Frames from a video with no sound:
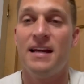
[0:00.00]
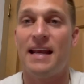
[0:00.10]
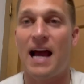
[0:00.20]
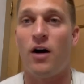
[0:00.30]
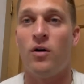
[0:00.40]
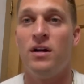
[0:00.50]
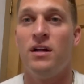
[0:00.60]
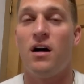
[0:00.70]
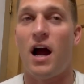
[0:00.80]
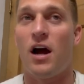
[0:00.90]
Now,
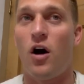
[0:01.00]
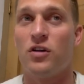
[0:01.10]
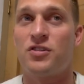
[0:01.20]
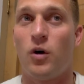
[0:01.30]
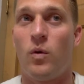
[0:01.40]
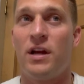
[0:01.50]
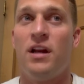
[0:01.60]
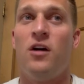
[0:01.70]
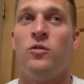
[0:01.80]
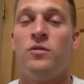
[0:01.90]
I also want to
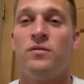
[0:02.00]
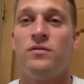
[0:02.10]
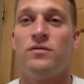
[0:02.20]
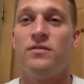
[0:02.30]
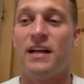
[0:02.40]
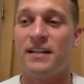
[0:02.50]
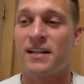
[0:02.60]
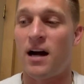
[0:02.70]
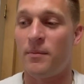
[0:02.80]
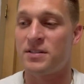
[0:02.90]
know in the
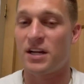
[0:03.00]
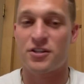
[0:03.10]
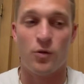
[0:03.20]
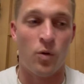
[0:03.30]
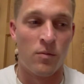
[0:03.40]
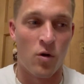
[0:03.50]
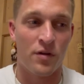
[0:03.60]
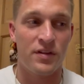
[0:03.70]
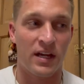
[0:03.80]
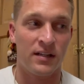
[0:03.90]
comment section one
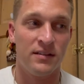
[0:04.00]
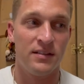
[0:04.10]
more thing.